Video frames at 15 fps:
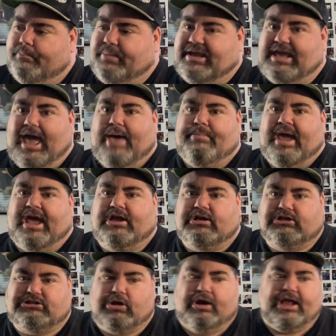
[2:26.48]
But yeah,
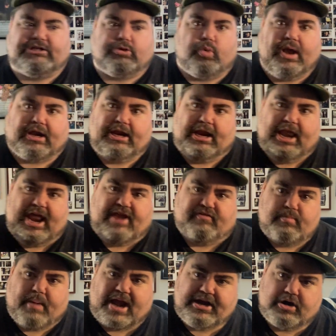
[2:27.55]
man, so let's quickly let
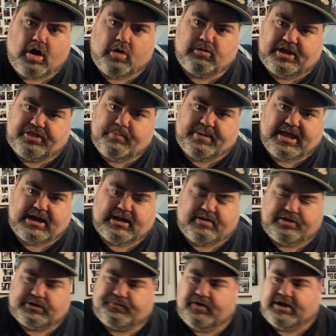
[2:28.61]
everybody know in the beginning of
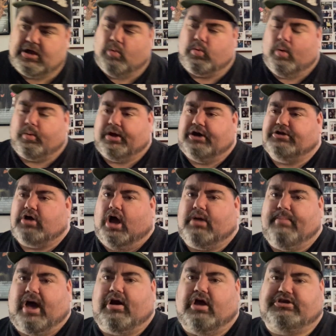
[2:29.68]
this video what we're going to talk
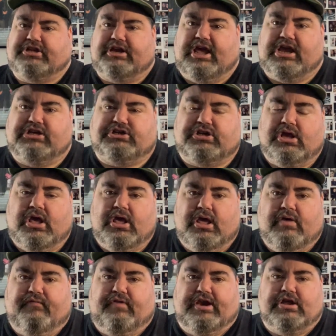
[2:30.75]
about on today's
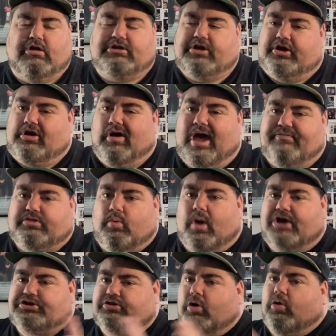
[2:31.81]
video so you don't have to
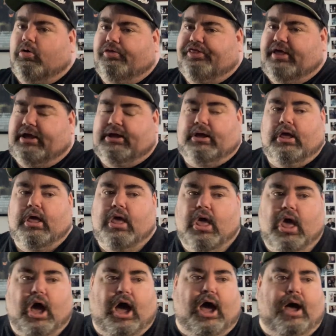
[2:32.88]
watch the whole thing.
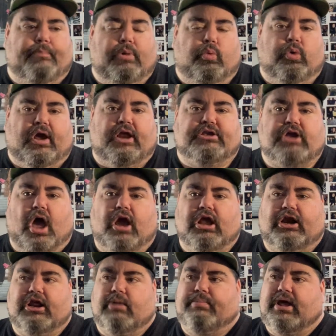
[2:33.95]
But we're going to talk a
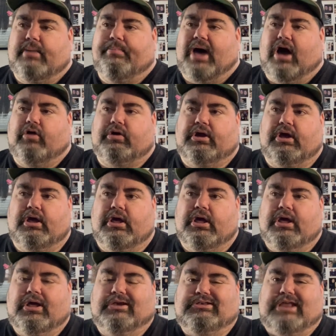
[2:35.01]
little bit about
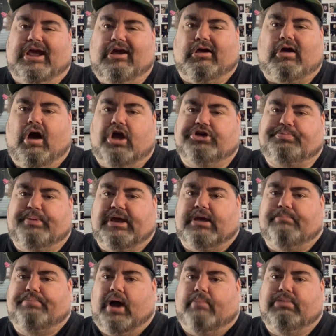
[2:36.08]
Derek Carr
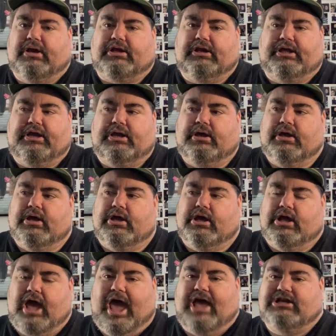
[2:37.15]
speaking publicly,
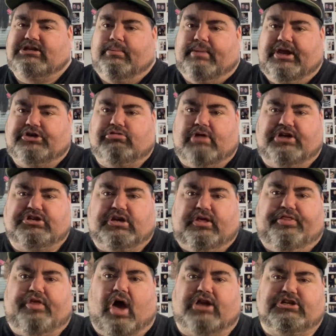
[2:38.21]
had some
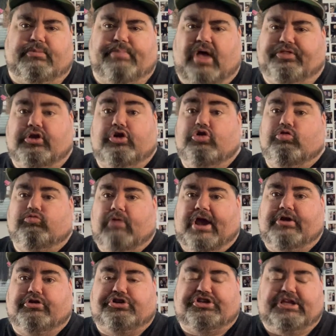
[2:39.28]
interesting thoughts about the new
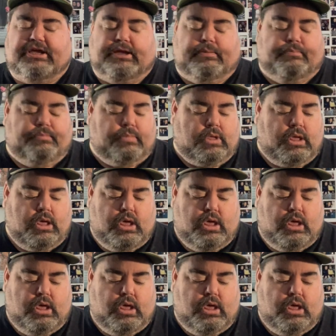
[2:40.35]
Raiders team.